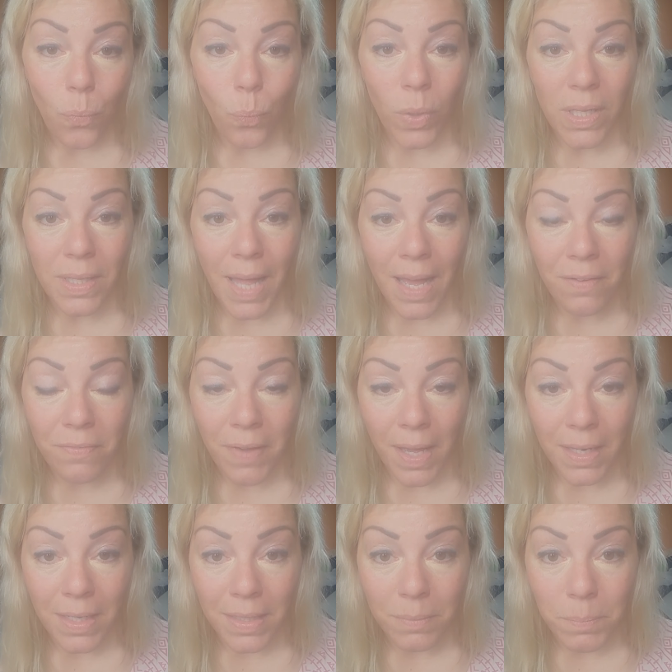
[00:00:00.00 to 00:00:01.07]
We laugh
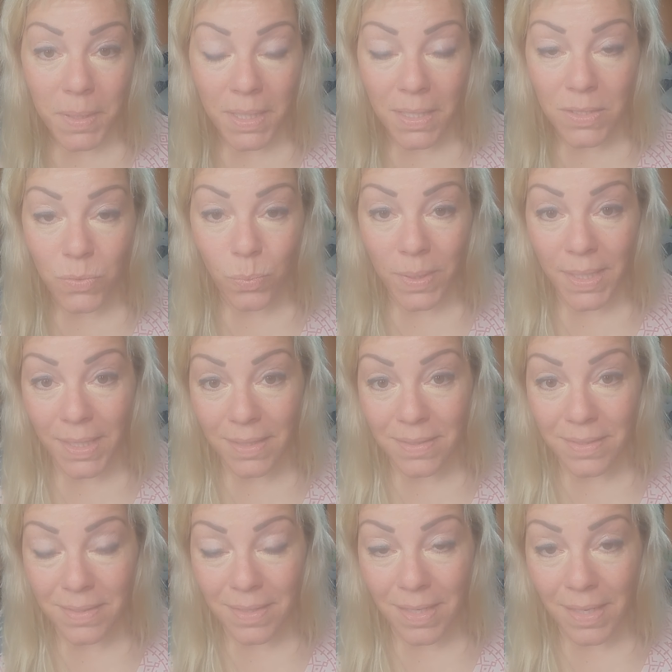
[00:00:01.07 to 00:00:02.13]
at it because we can
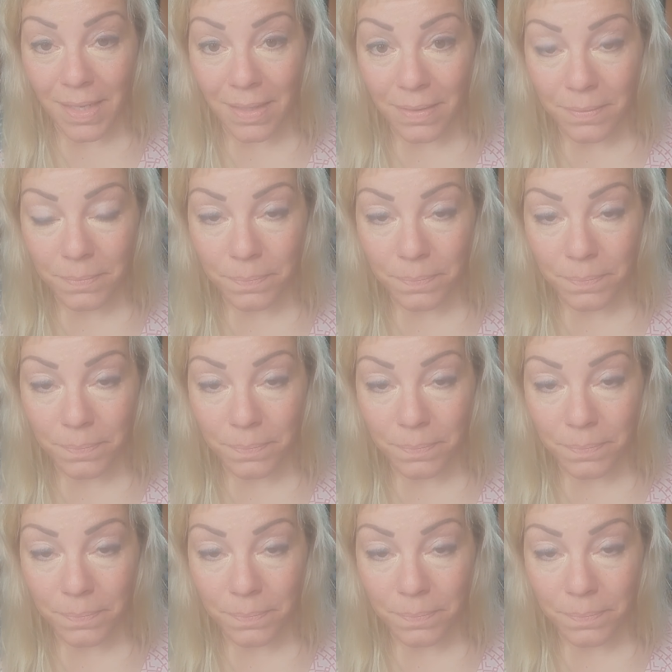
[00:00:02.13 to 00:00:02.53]
see